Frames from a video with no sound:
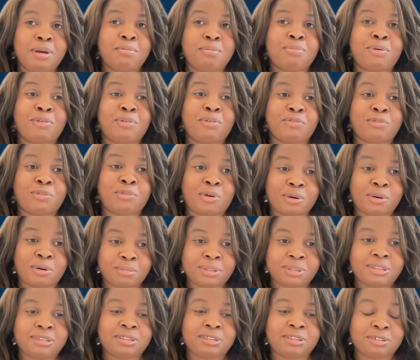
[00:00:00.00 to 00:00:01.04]

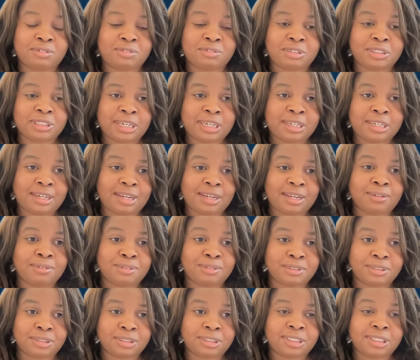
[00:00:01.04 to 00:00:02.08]
performant server-side
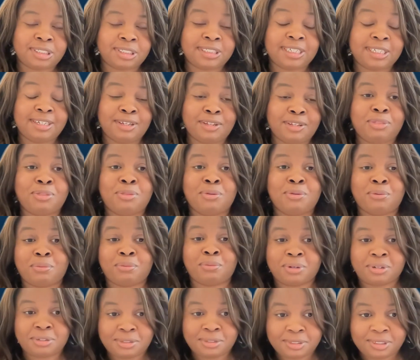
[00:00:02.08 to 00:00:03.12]
languages in the
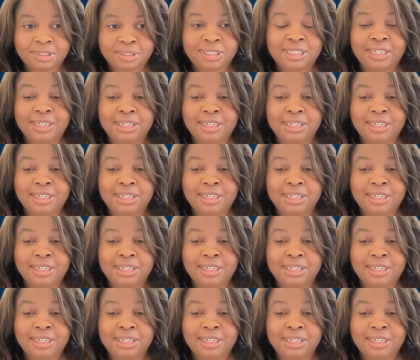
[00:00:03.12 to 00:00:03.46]
world.